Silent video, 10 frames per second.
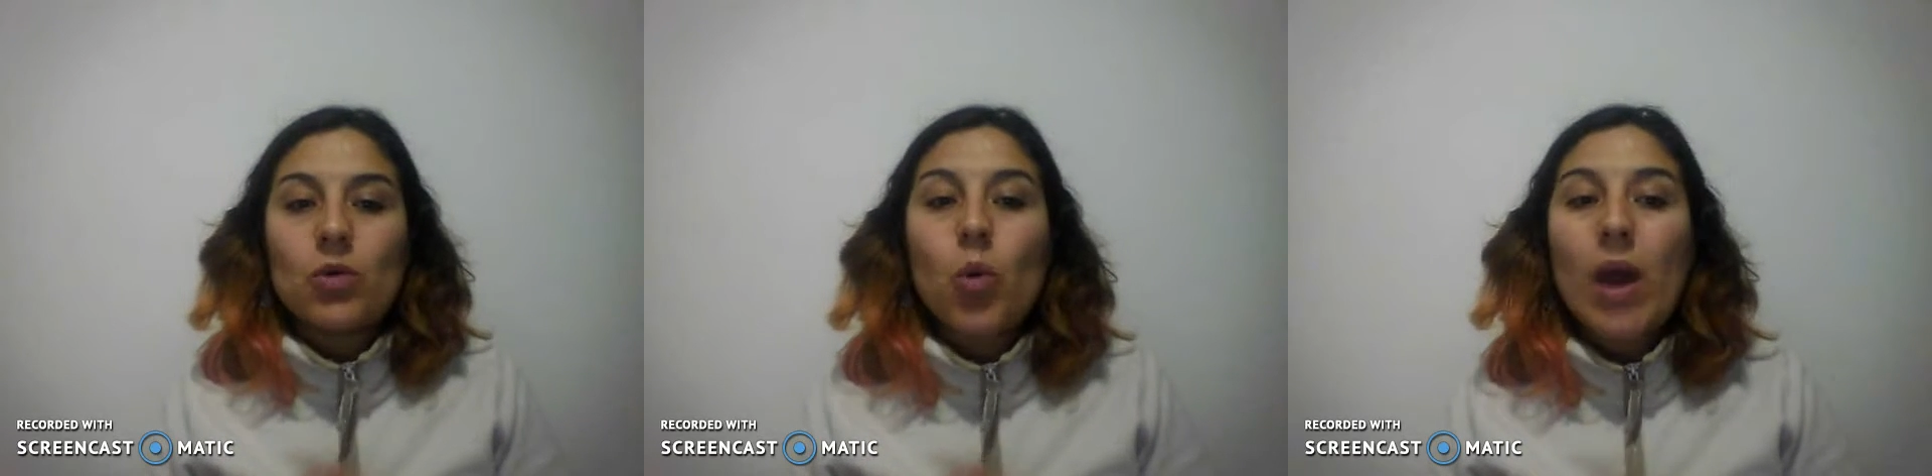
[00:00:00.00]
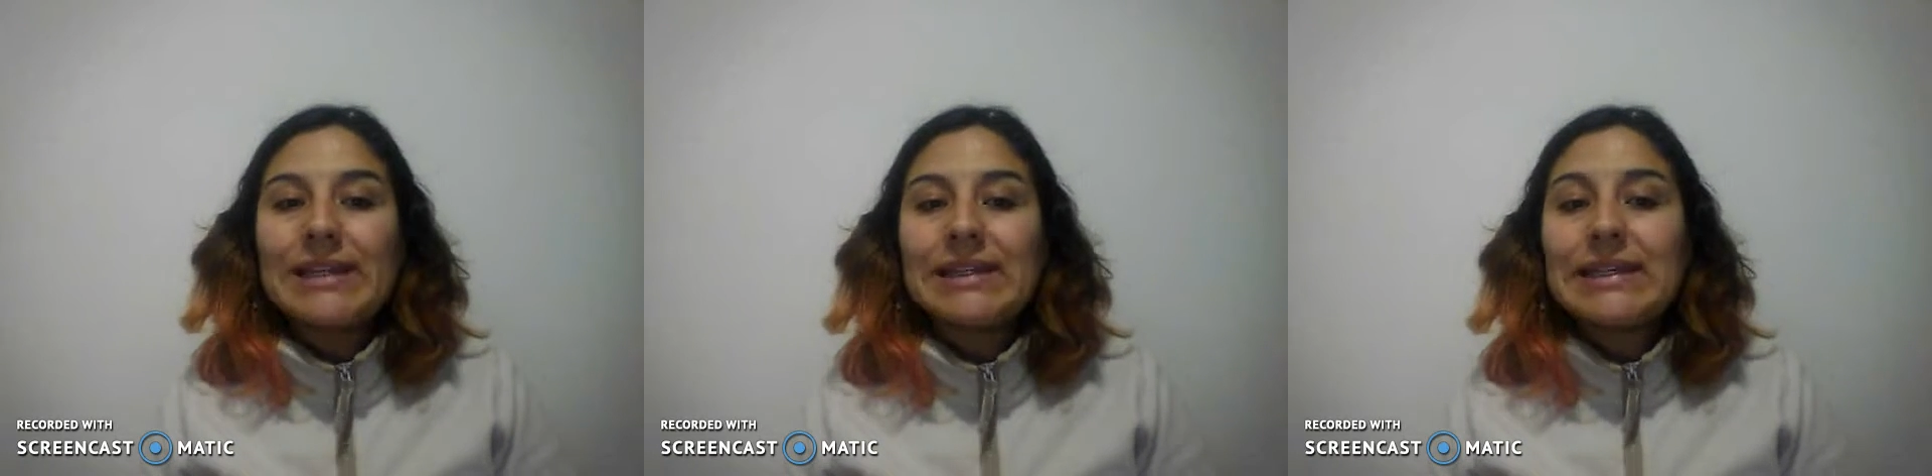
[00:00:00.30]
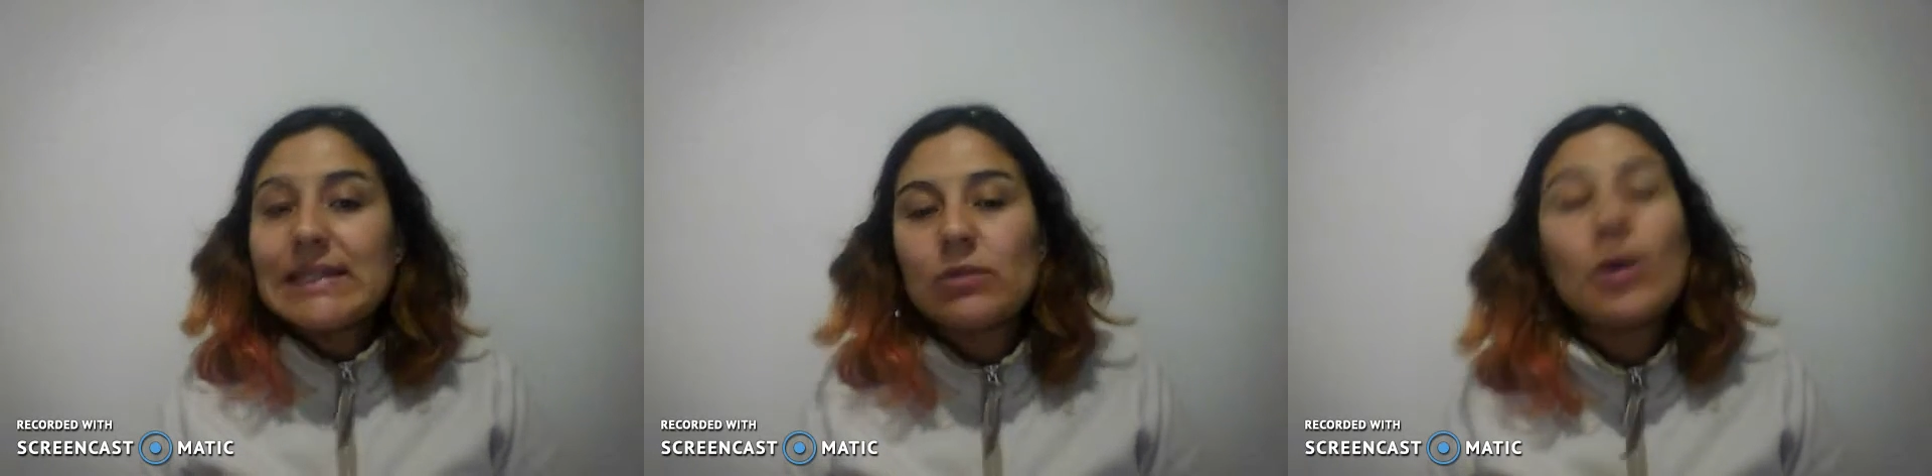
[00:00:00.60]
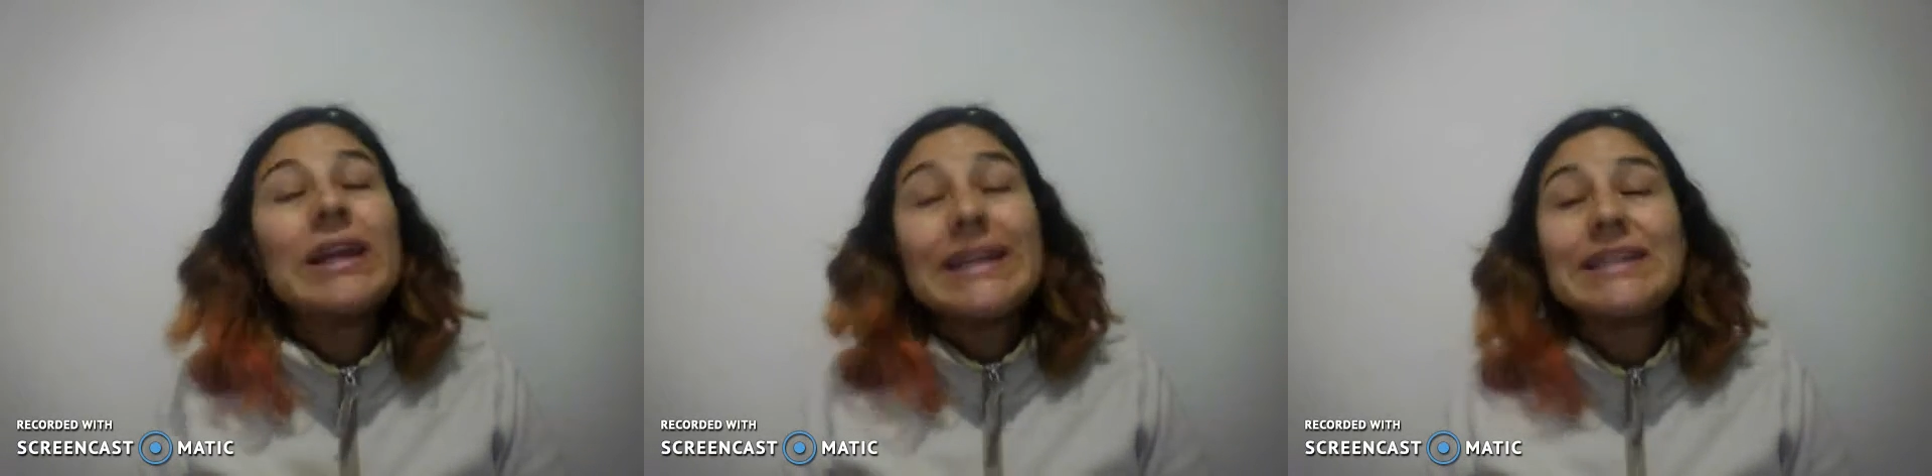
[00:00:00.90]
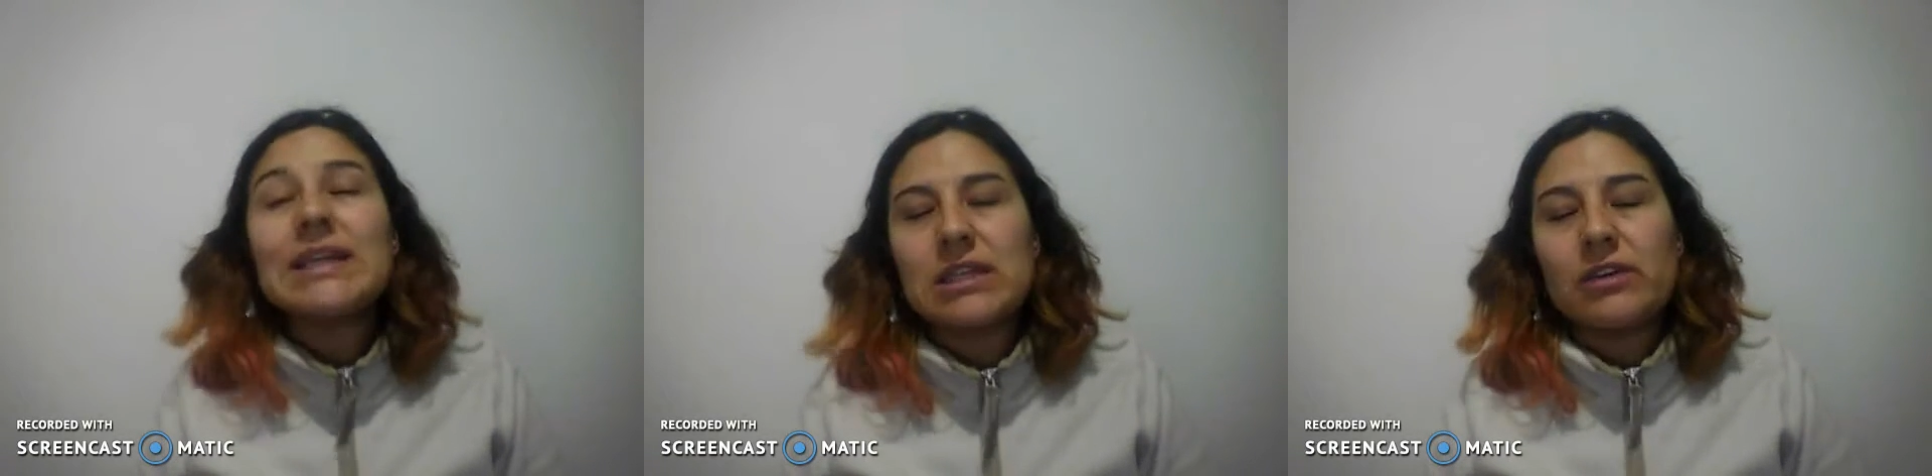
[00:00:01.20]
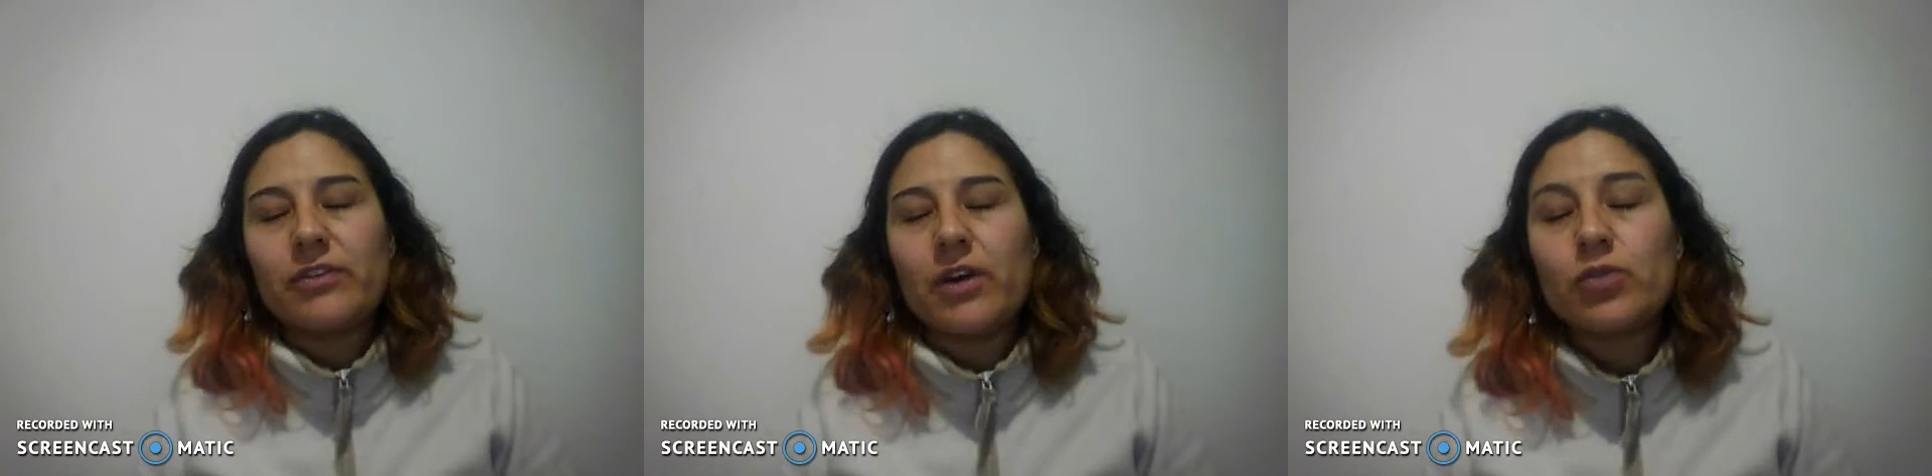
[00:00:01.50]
qualitative